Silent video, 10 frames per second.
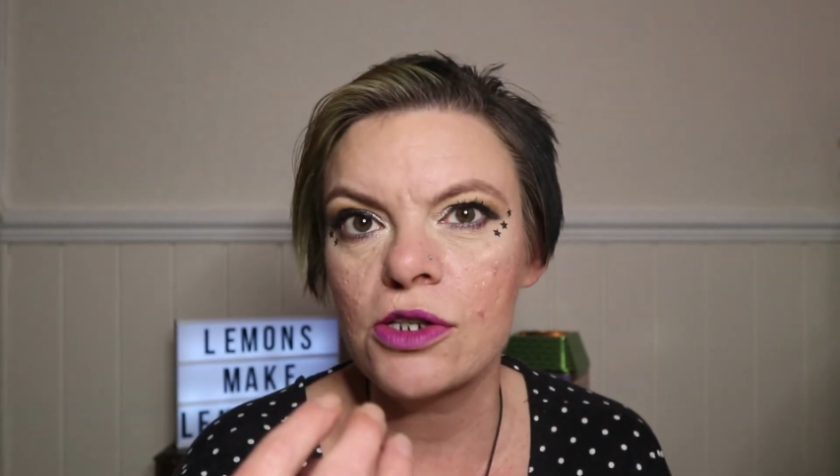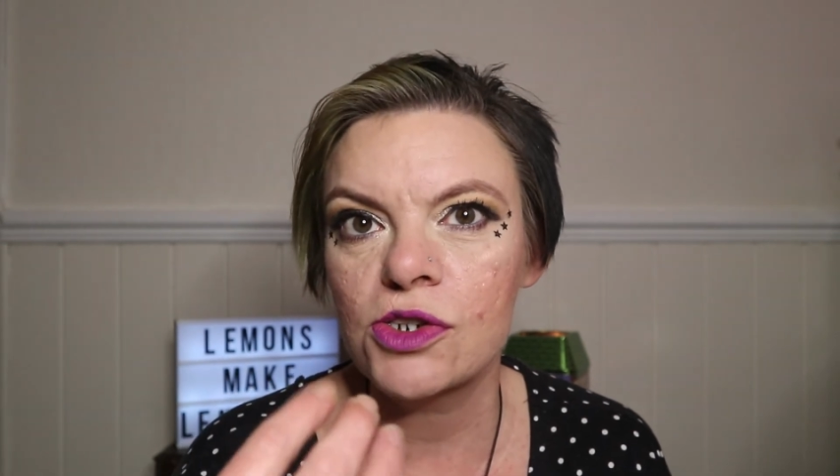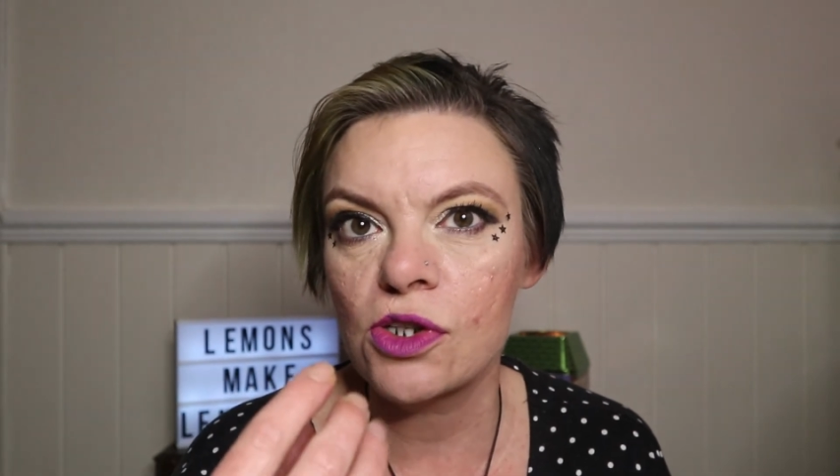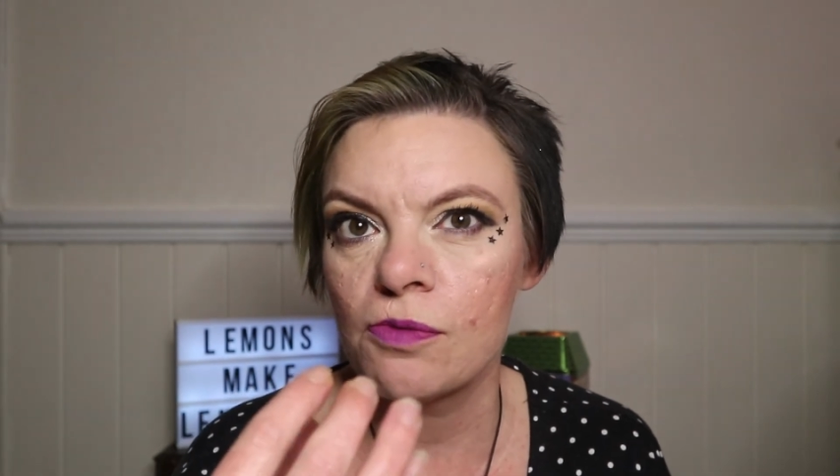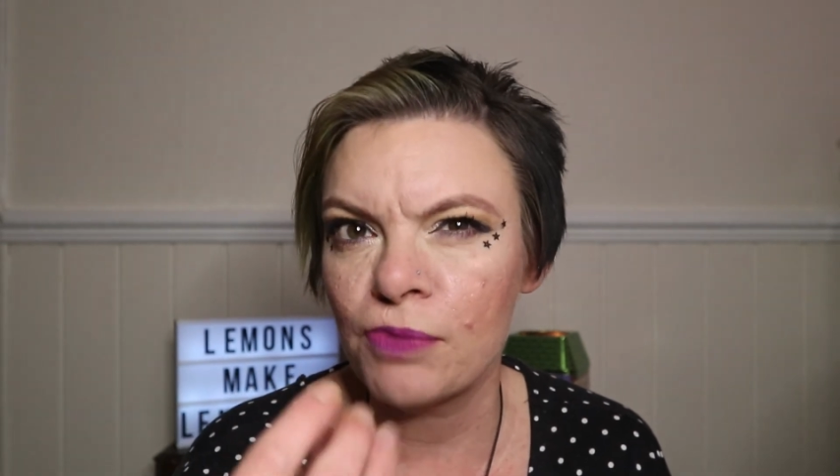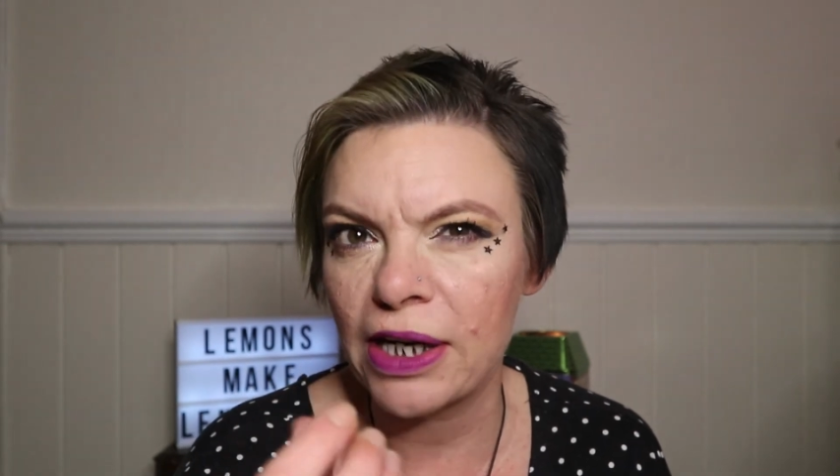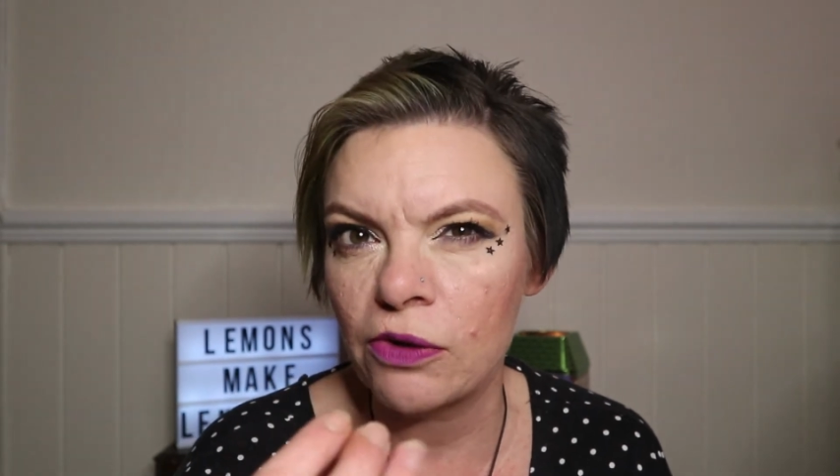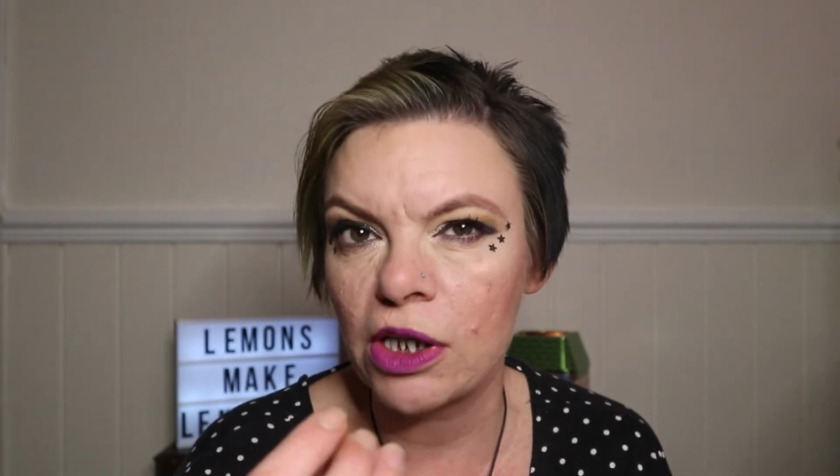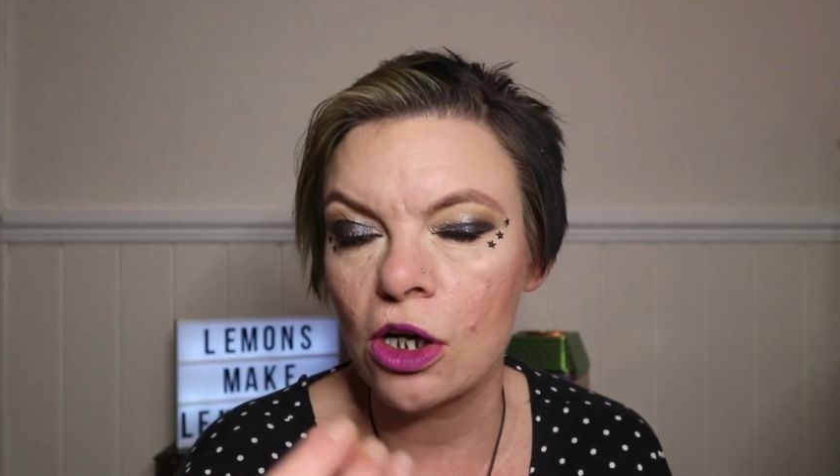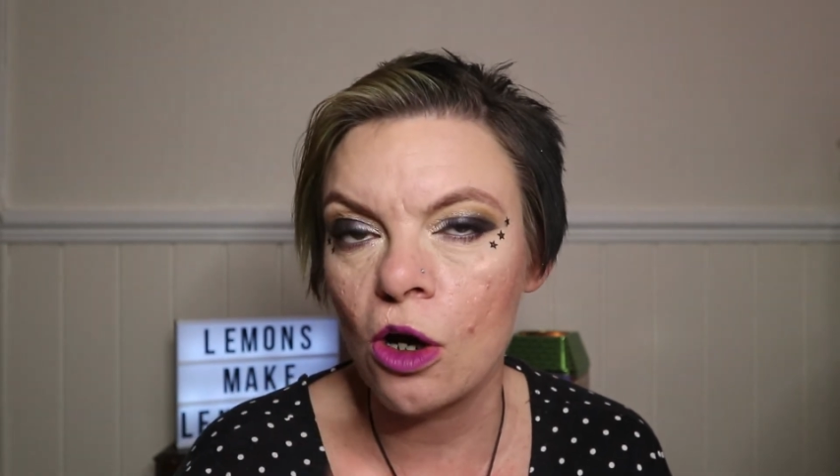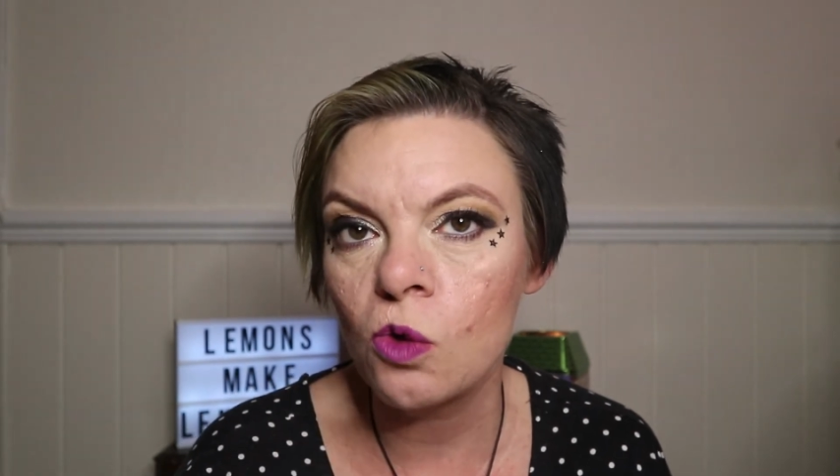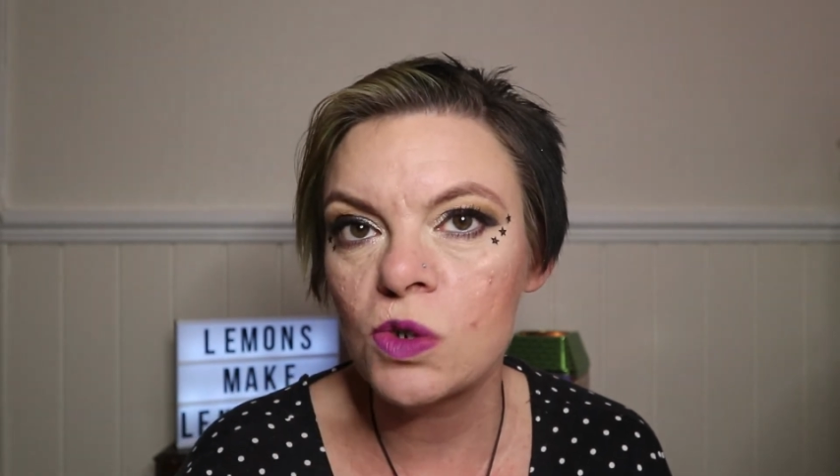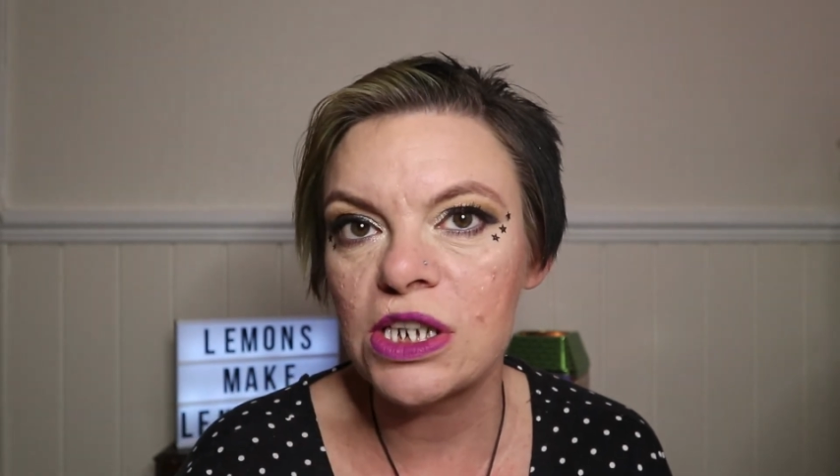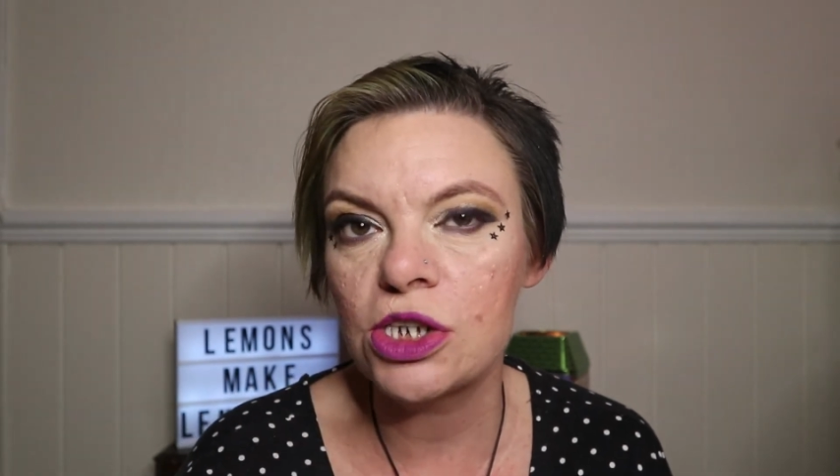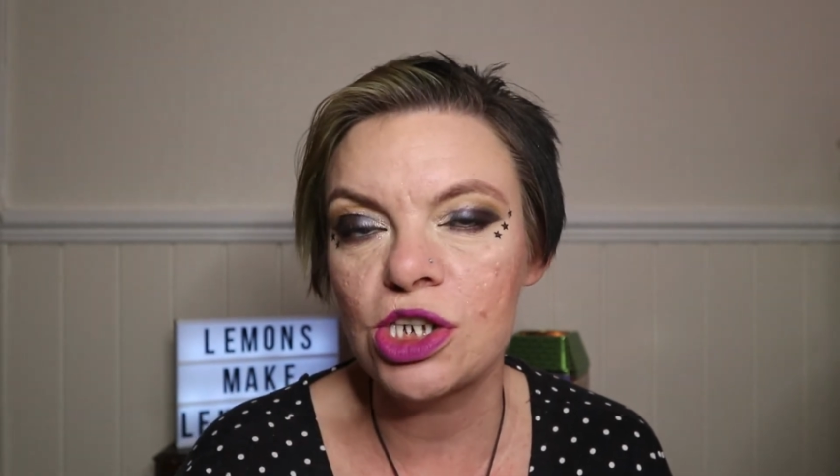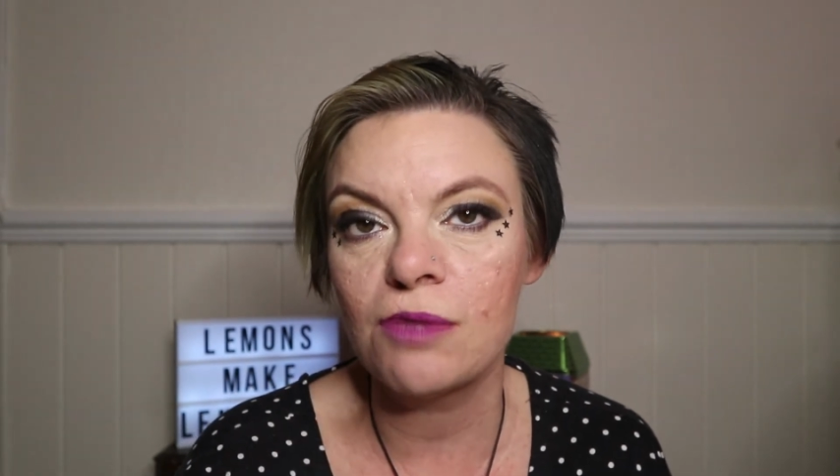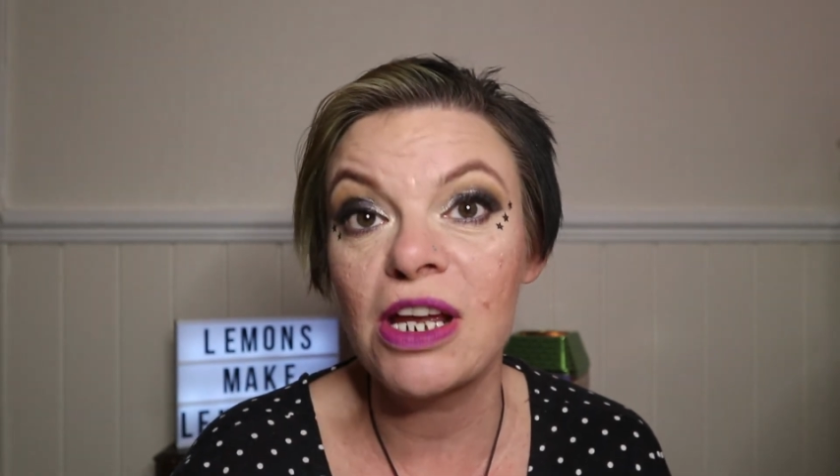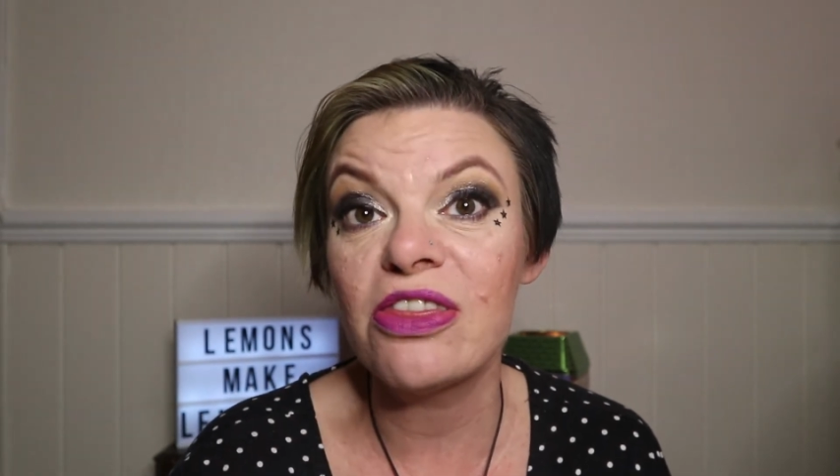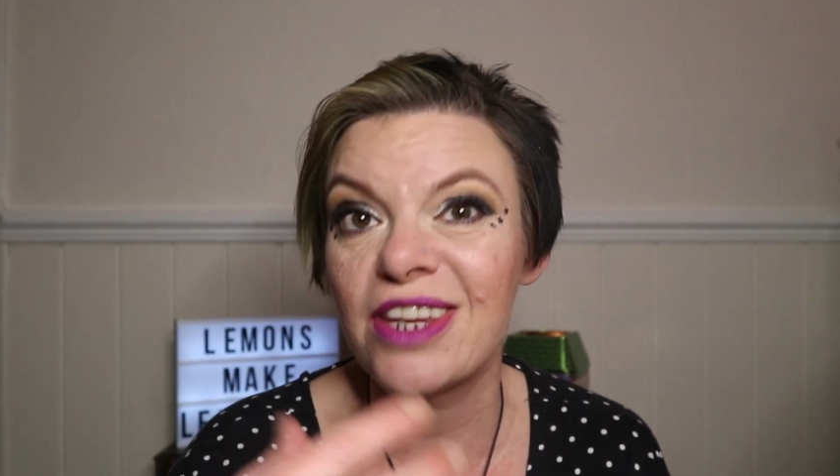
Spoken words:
sort of brownier, goldier shimmer.